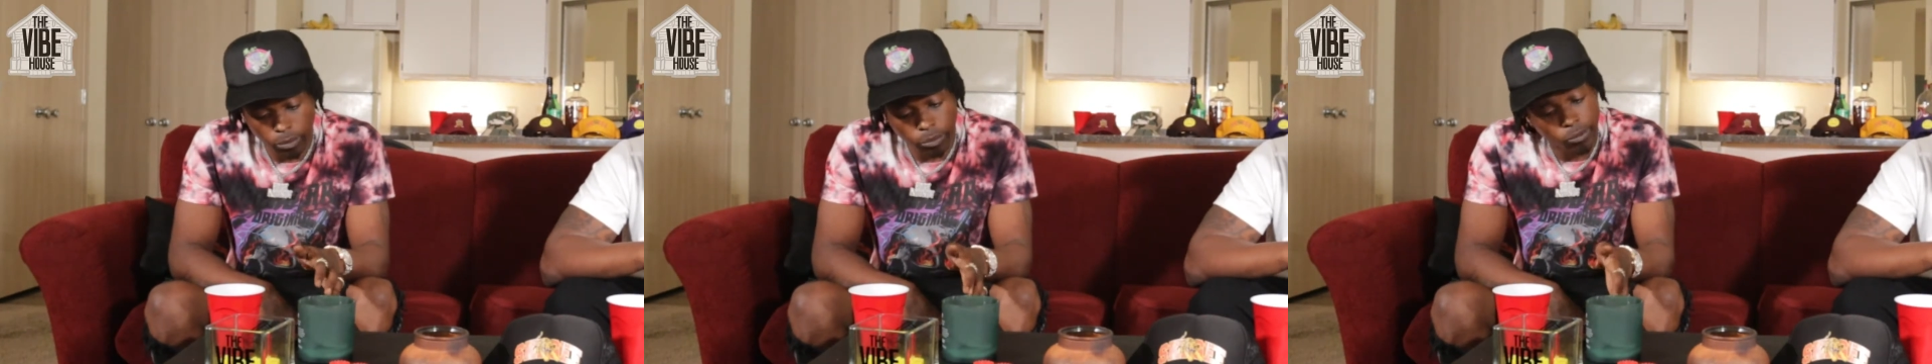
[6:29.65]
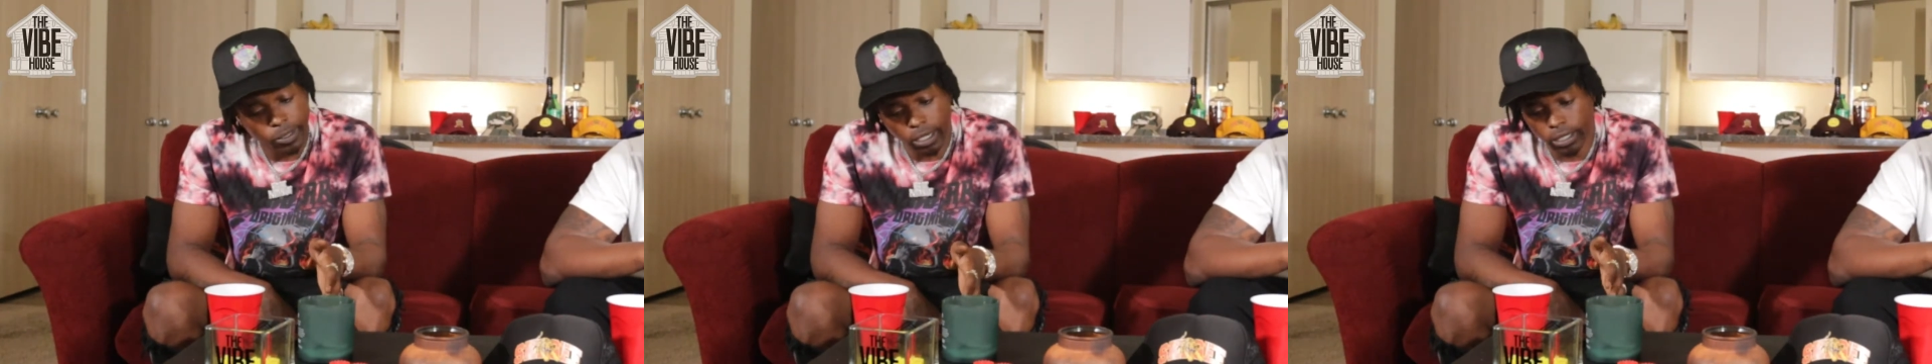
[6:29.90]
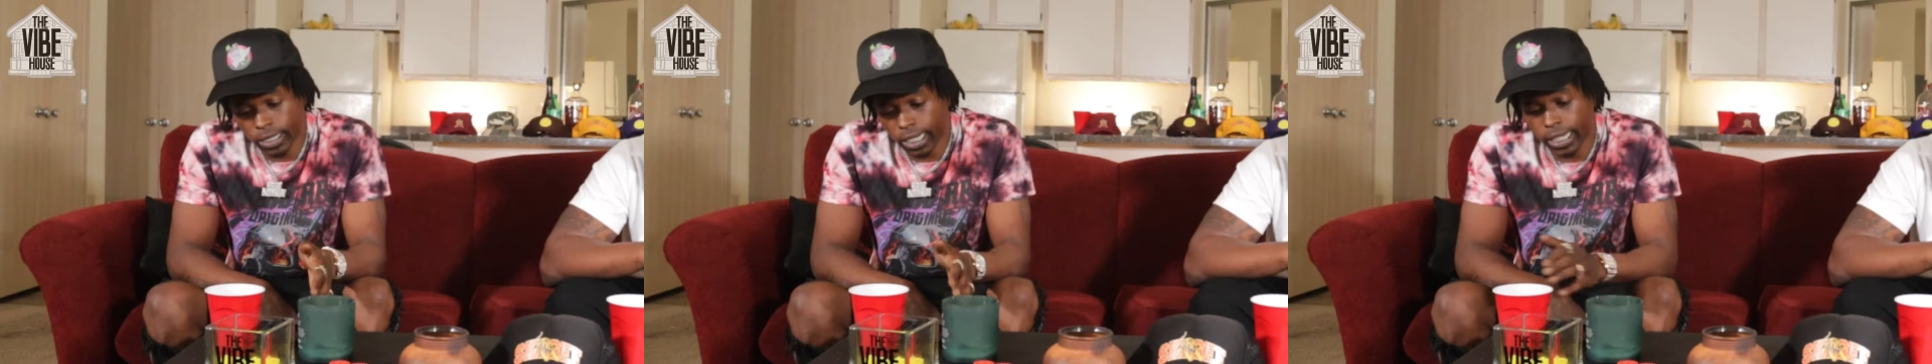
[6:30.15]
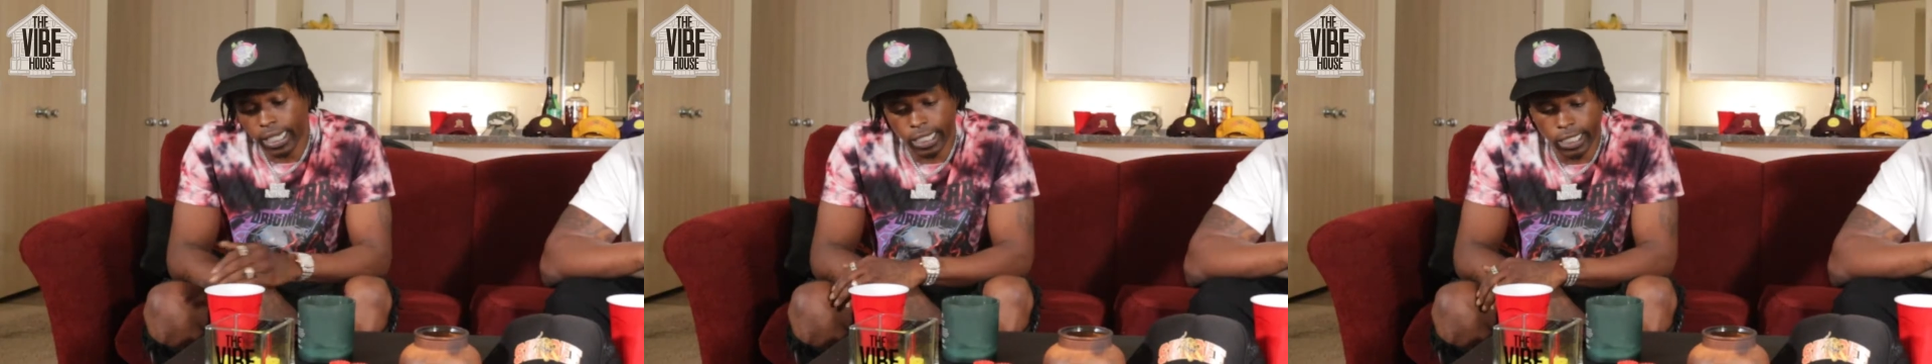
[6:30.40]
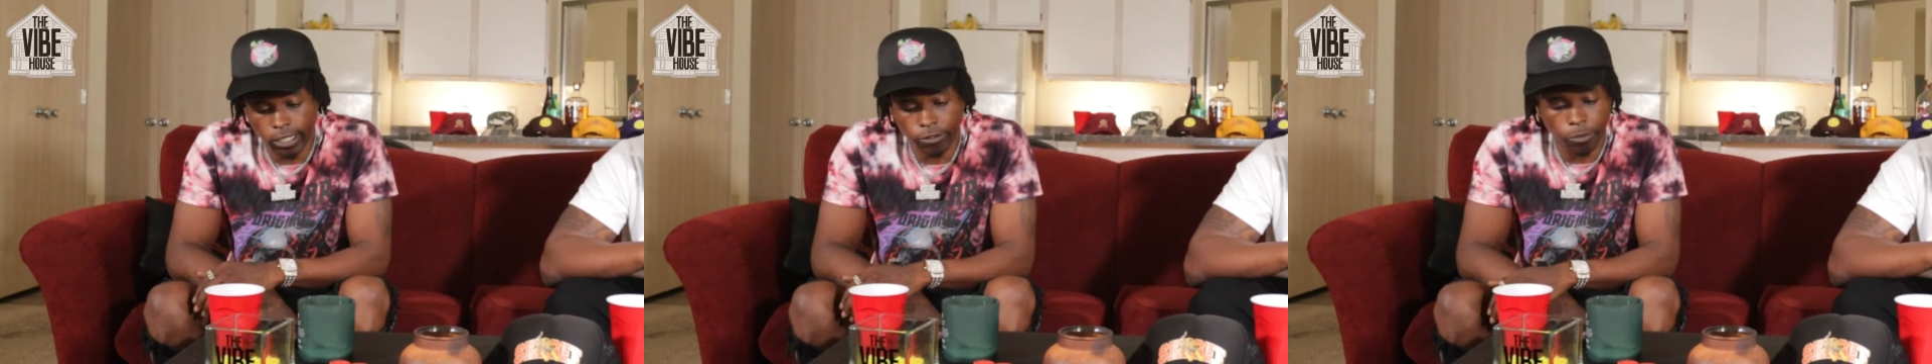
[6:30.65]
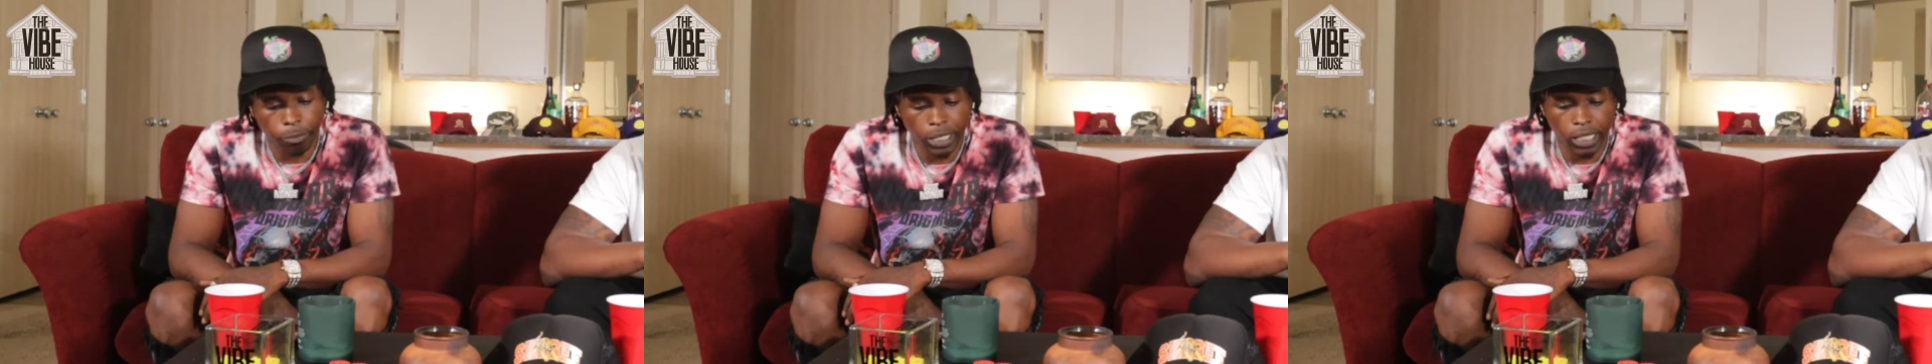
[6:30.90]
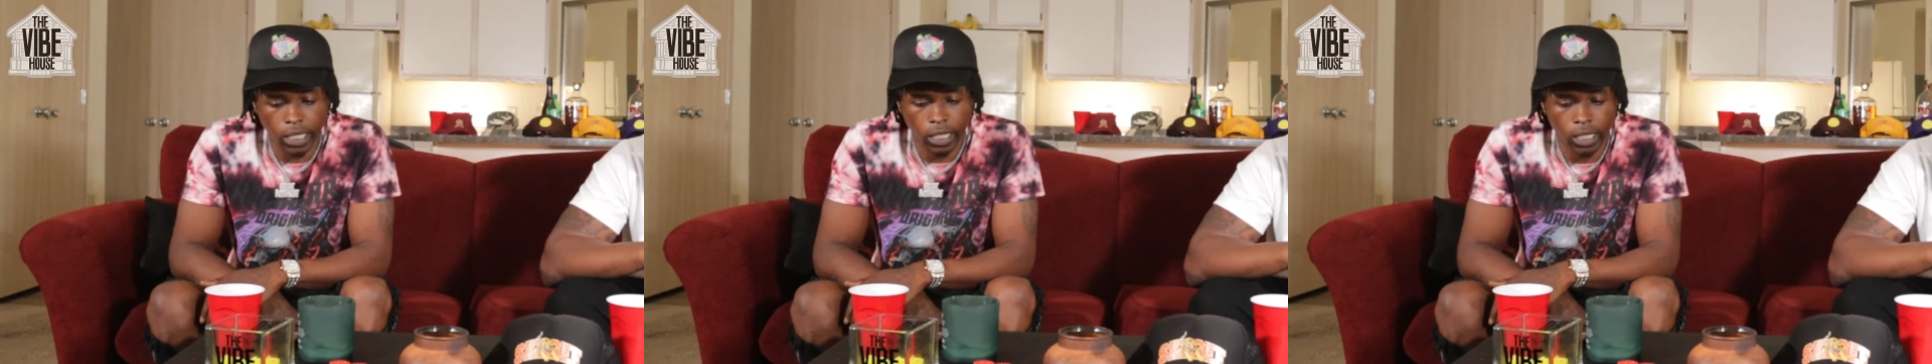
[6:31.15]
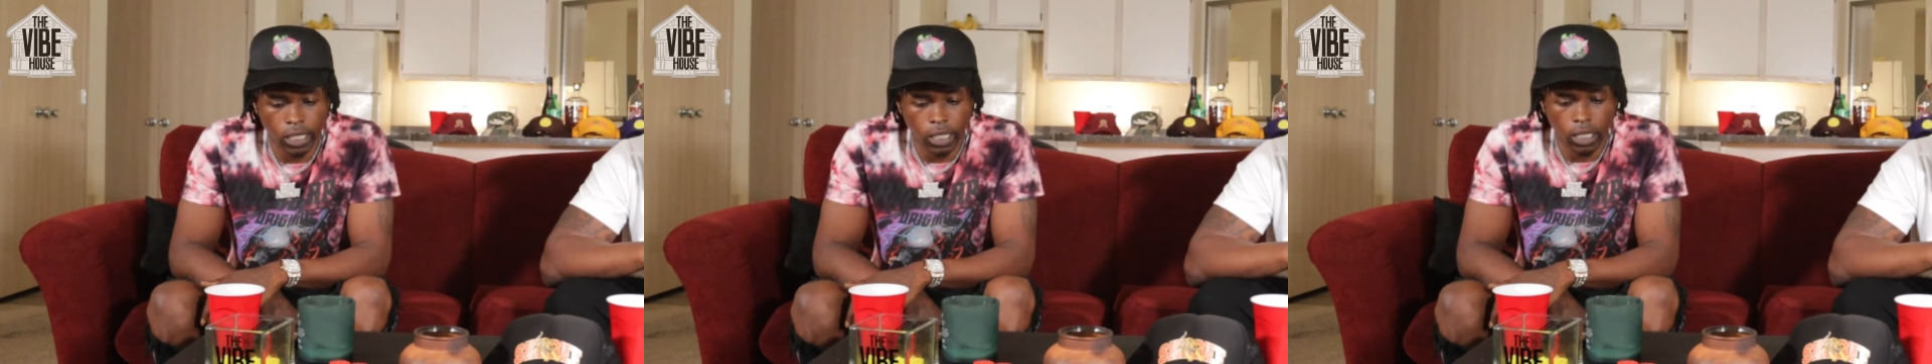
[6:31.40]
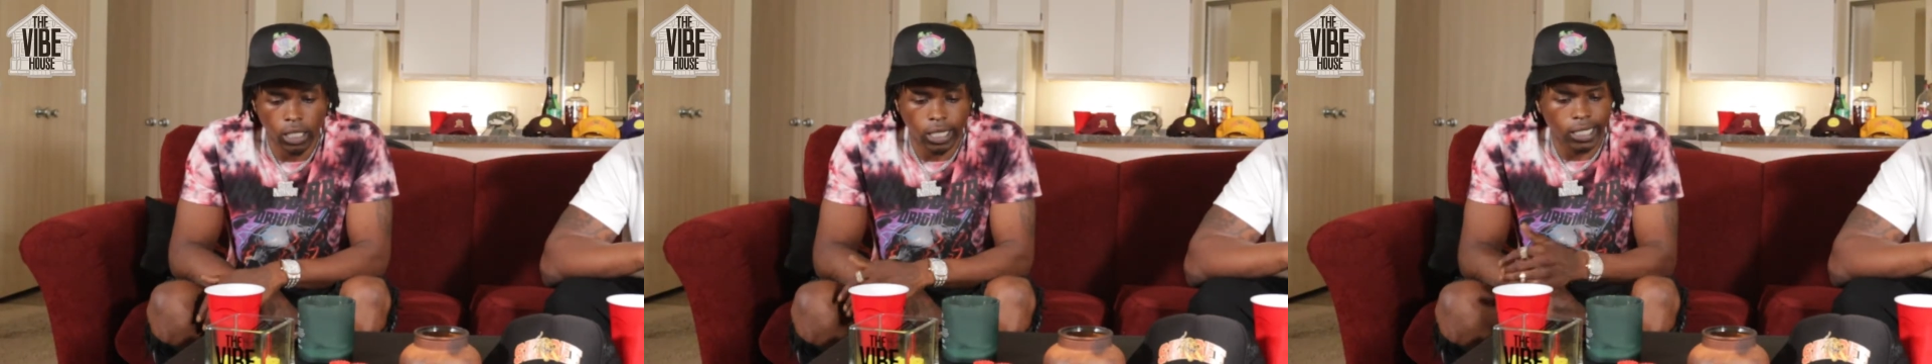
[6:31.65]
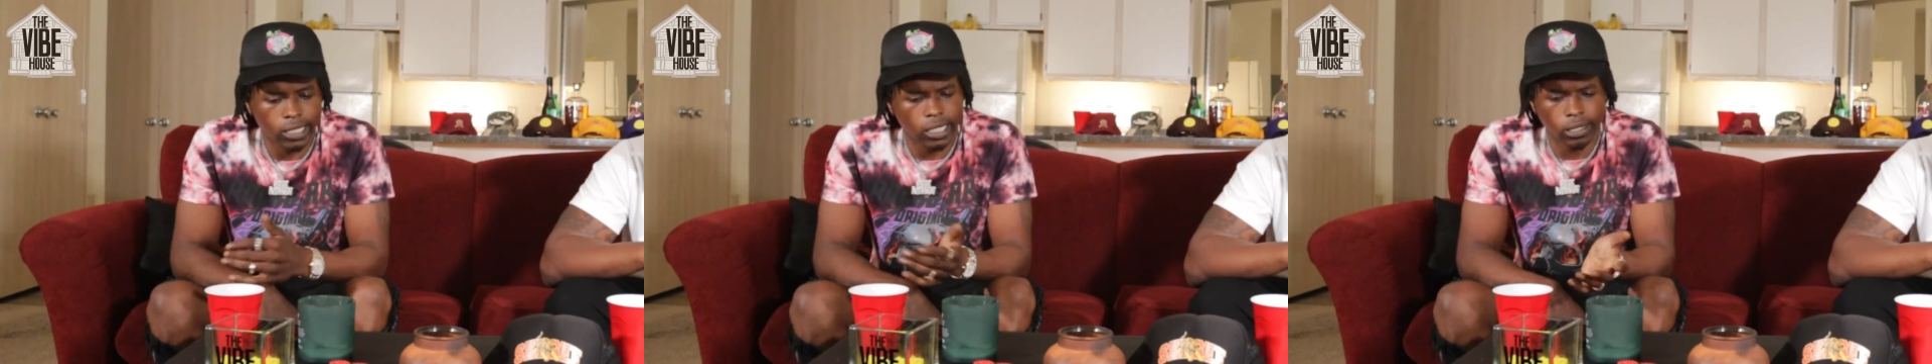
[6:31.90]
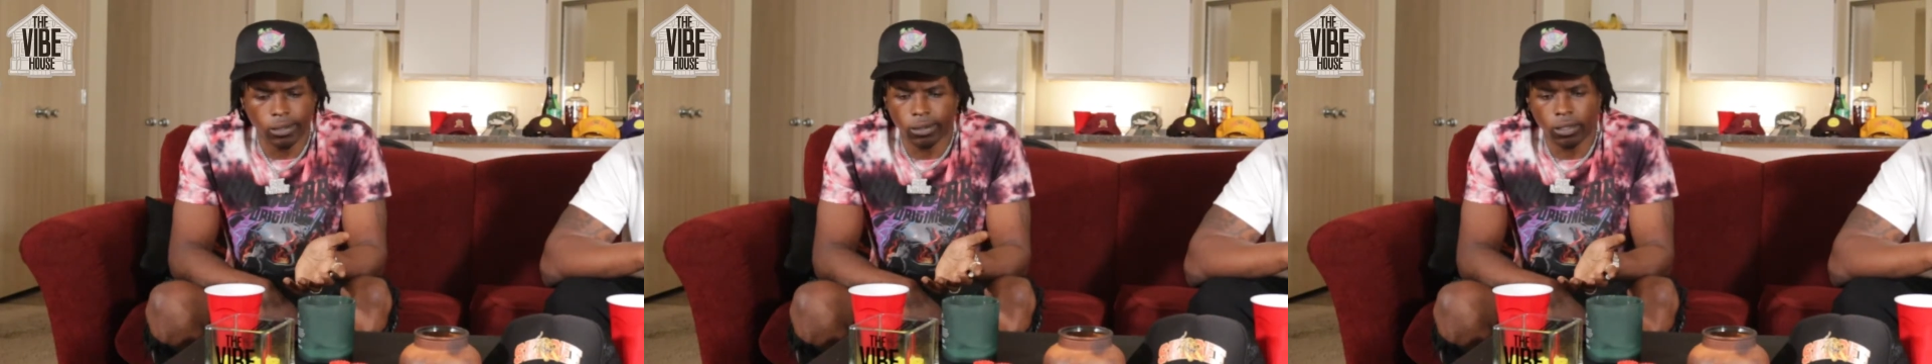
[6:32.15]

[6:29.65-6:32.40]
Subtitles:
booming off the chain had a different beat. I think